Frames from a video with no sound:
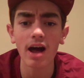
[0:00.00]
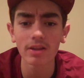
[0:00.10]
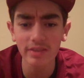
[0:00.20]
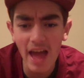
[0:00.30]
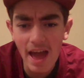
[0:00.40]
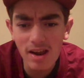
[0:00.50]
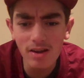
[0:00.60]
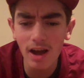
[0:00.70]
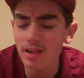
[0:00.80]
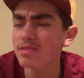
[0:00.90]

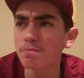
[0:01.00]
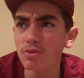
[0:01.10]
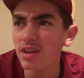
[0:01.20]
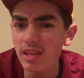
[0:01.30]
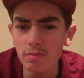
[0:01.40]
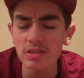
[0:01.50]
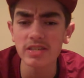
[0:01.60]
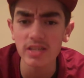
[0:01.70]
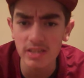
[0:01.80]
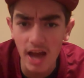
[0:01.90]
a play that
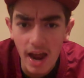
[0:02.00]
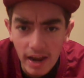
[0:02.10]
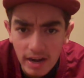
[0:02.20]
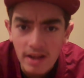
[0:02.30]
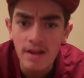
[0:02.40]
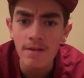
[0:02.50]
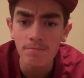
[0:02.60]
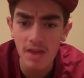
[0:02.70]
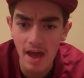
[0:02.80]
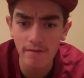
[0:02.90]
was designed
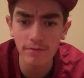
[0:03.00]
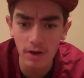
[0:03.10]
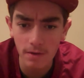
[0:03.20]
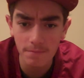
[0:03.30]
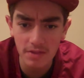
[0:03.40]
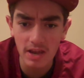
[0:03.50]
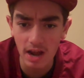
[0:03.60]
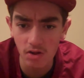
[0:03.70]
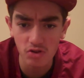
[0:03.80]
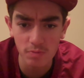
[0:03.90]
to have
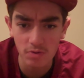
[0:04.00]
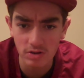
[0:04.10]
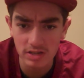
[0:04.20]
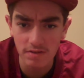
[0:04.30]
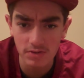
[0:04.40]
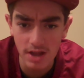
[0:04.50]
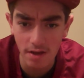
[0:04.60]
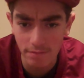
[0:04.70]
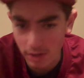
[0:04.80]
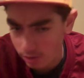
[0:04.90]
ineligible receivers
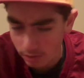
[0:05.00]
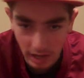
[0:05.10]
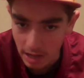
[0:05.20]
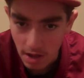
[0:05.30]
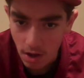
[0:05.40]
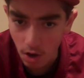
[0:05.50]
downfield. Like,